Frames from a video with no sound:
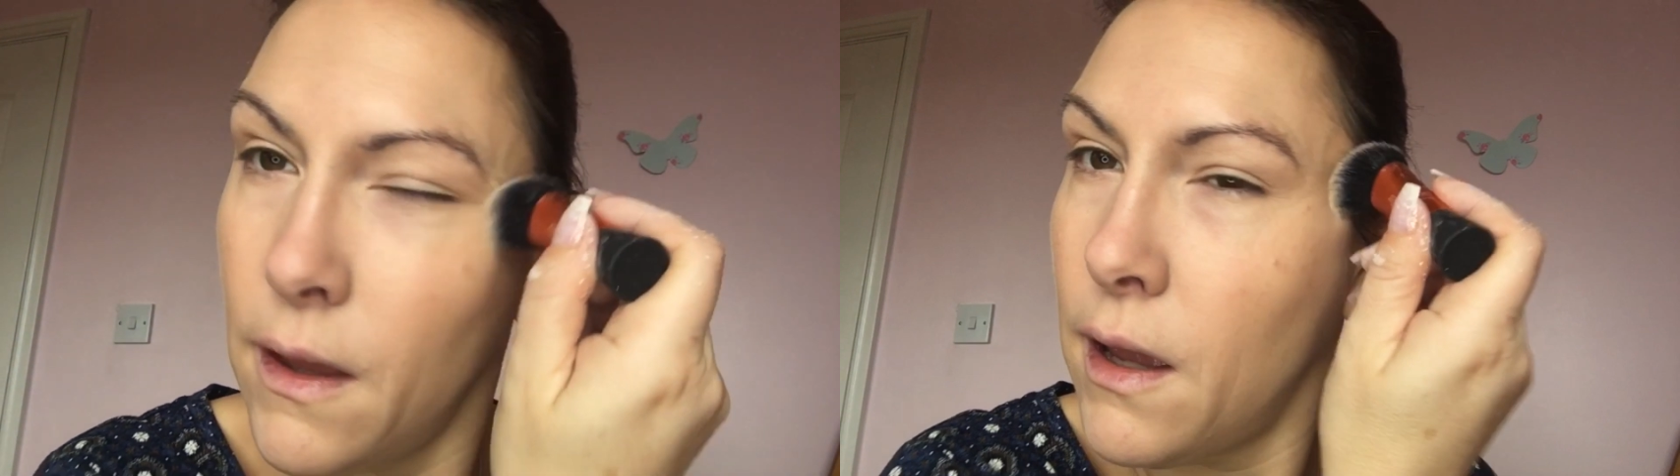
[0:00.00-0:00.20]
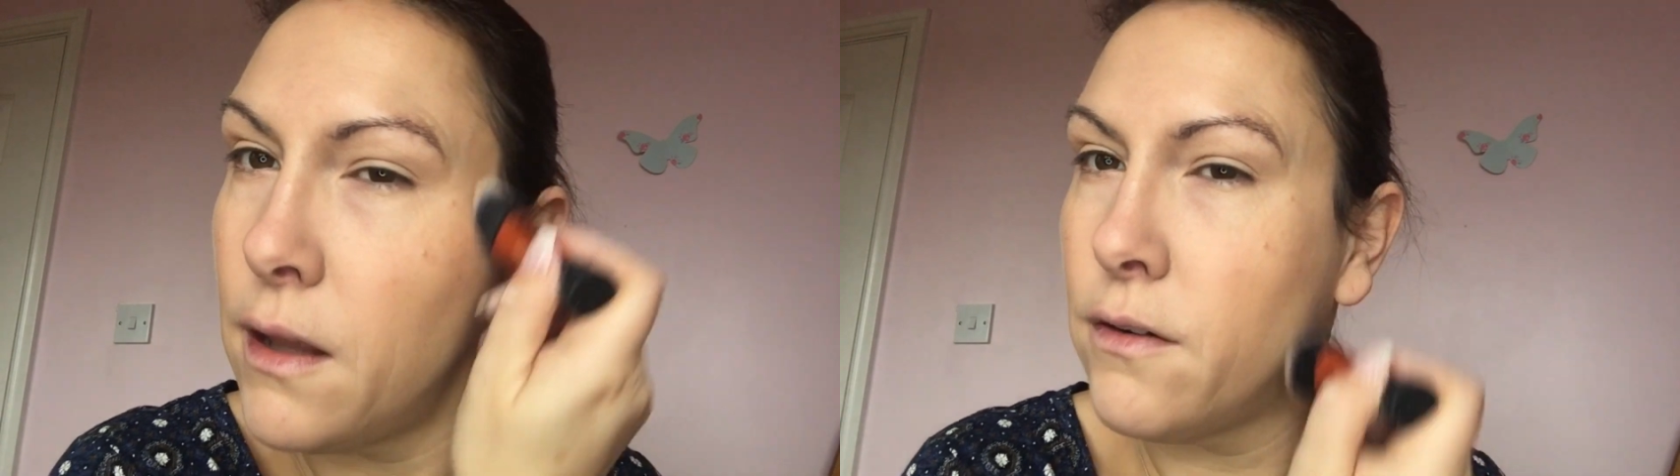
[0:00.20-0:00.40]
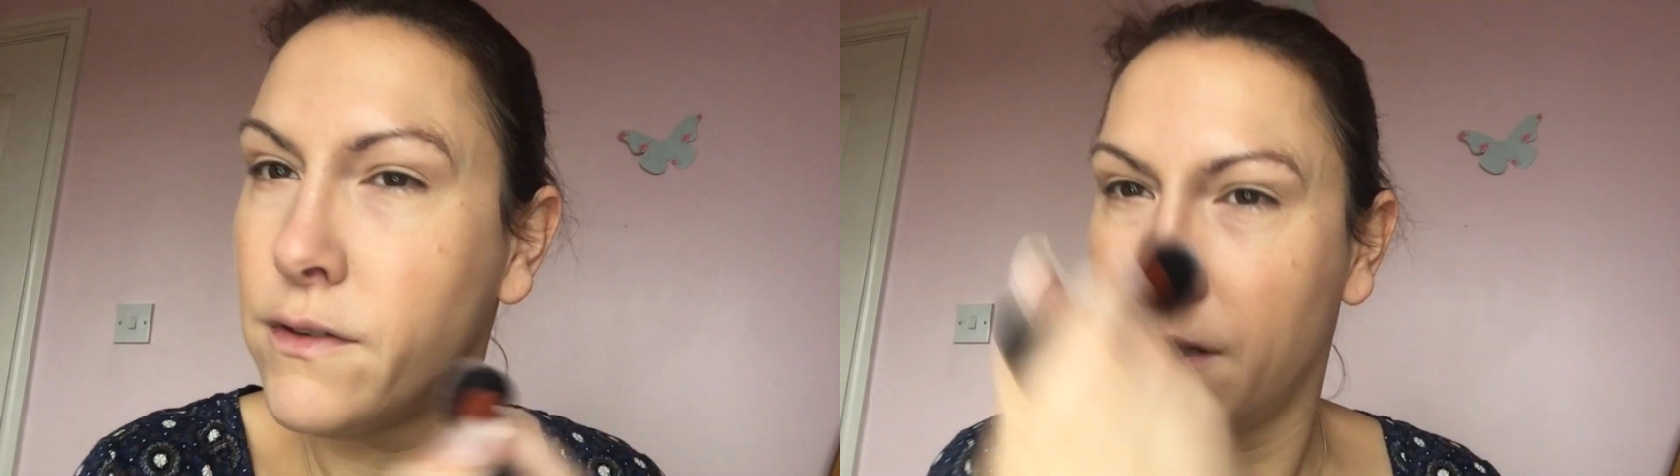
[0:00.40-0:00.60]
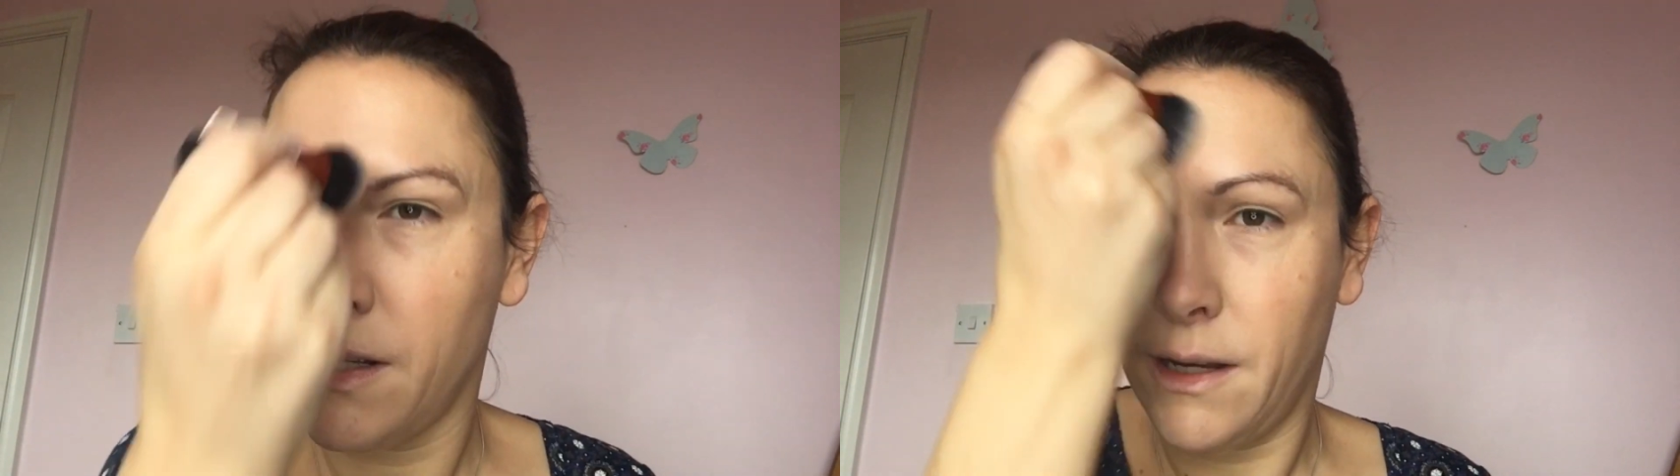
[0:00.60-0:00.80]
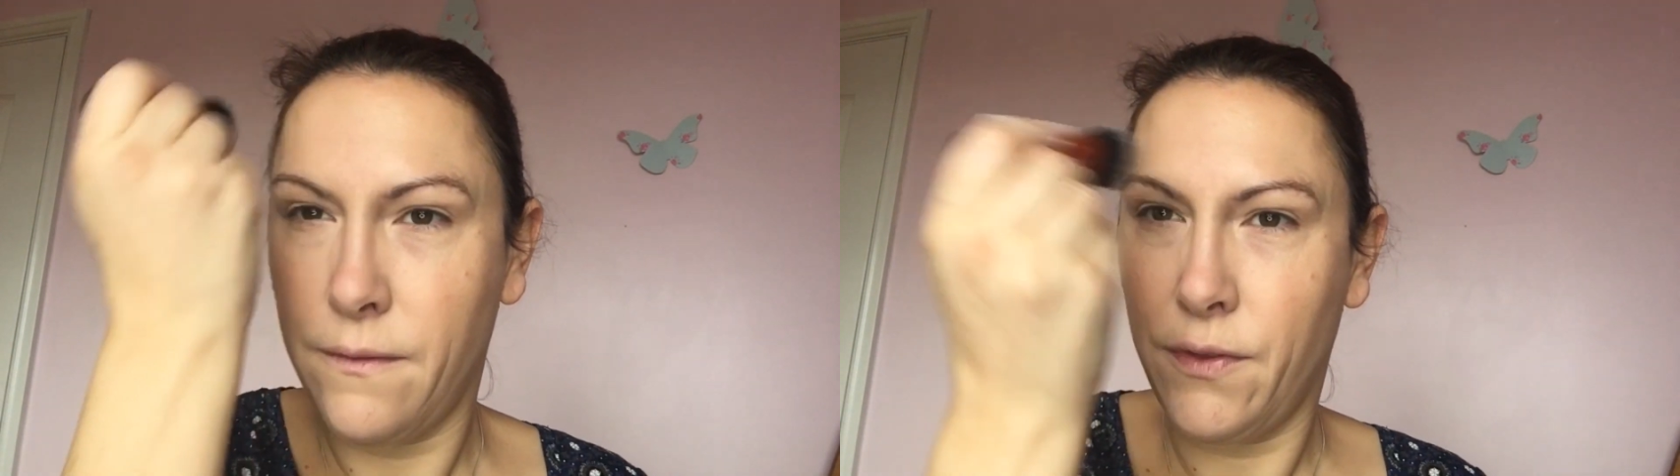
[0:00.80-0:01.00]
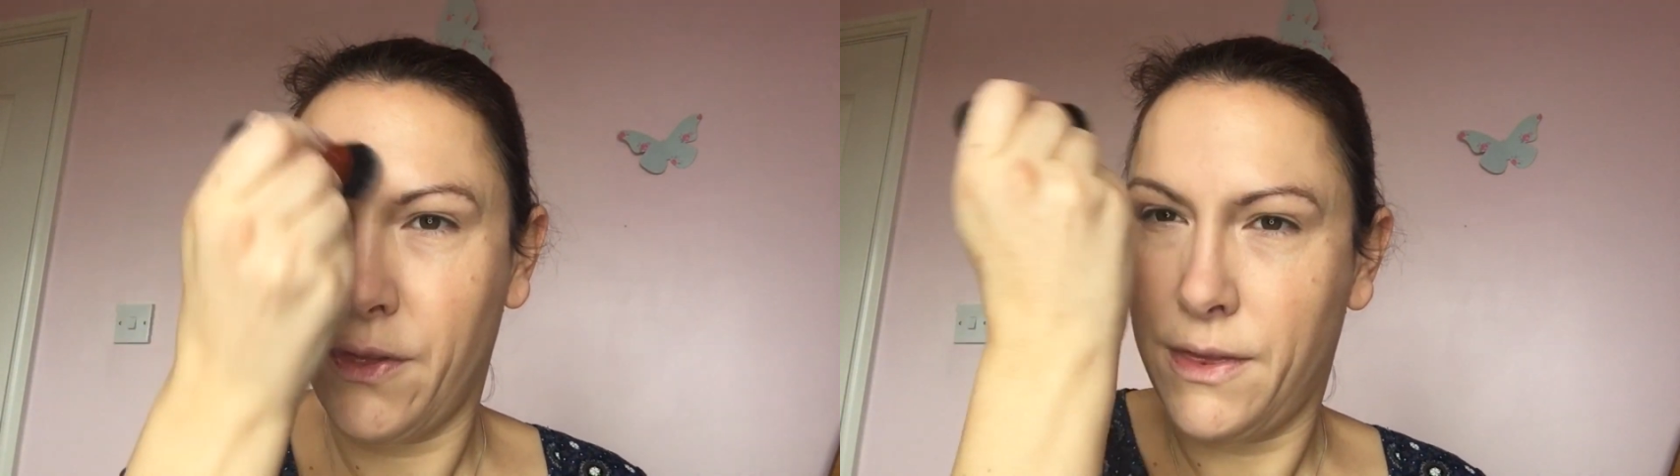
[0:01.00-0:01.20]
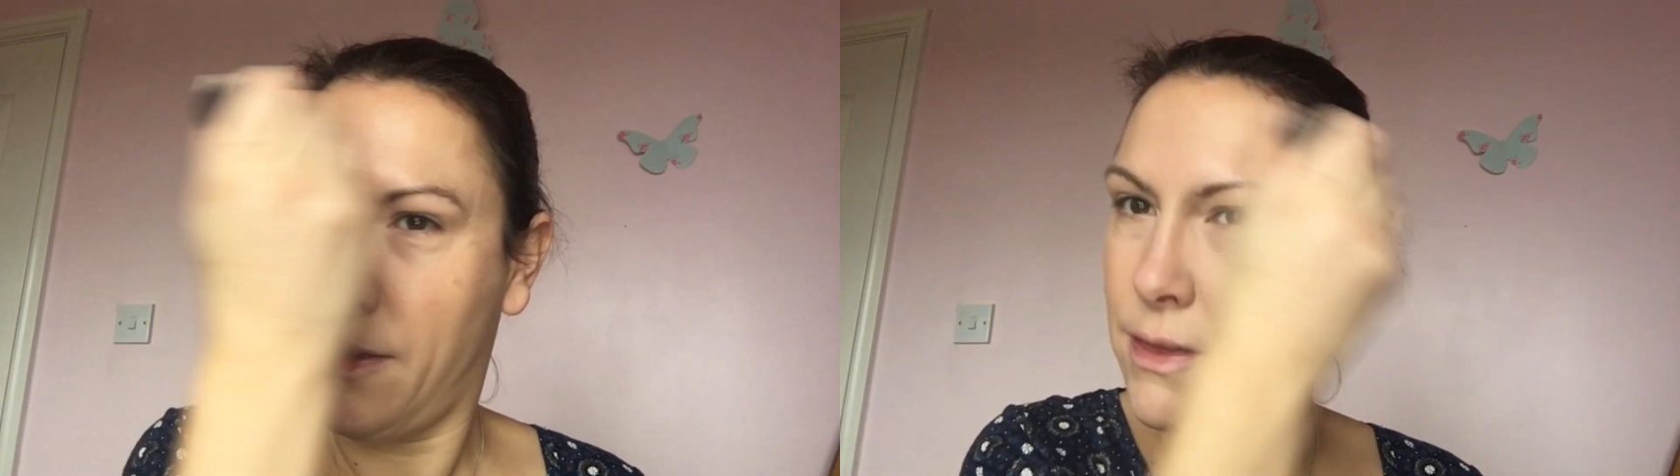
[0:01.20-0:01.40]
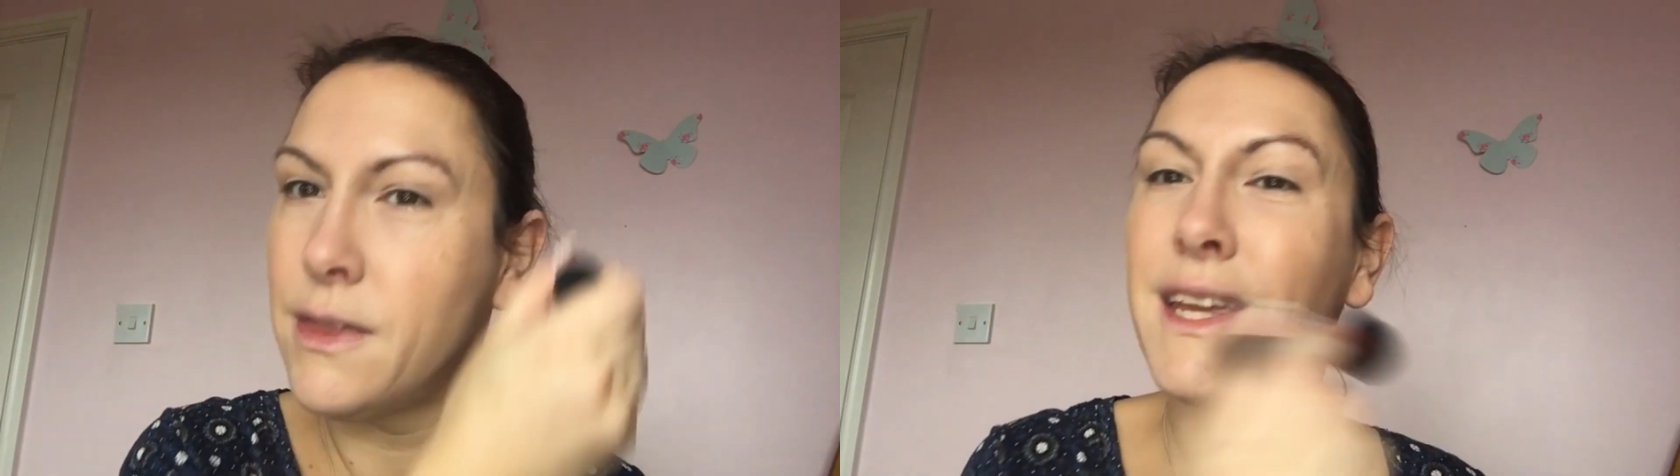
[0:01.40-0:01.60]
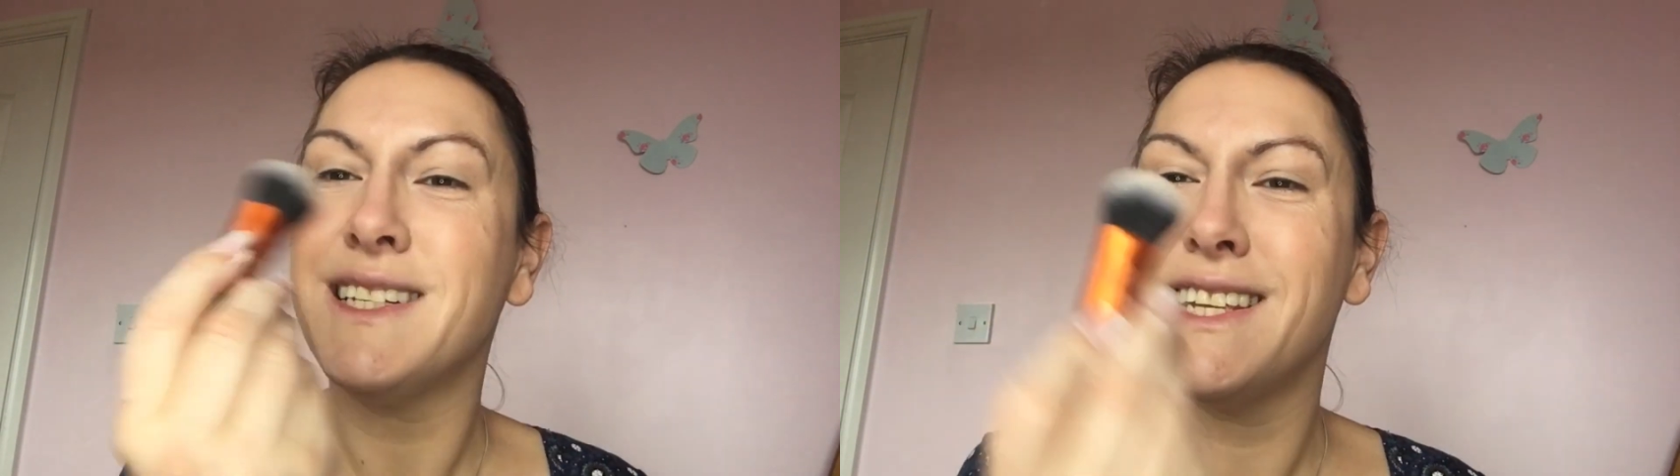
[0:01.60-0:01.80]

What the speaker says: And obviously this